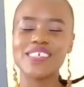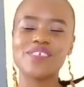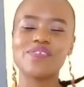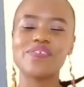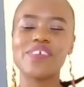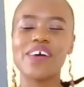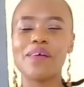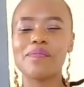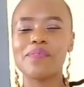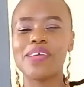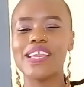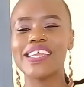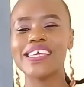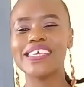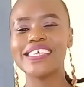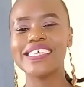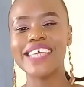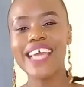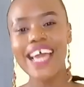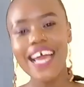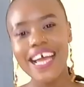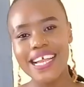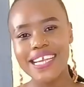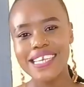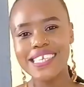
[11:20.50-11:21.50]
this family
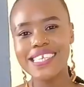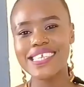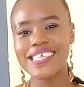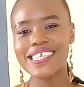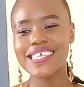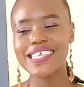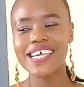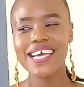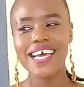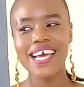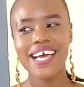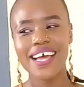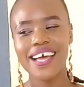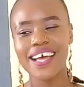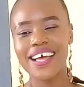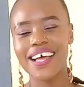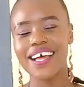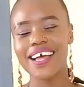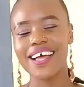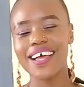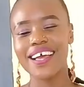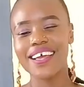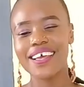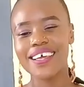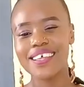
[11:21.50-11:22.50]
yet,
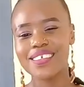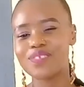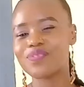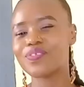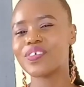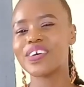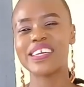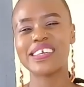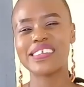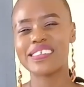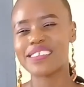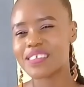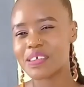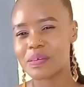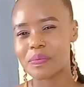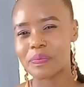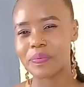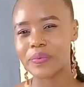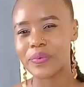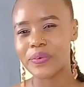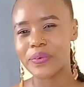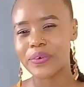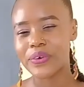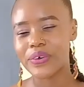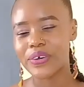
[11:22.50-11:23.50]
it's very
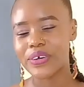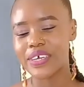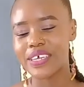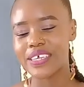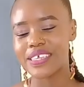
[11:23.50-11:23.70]
simple.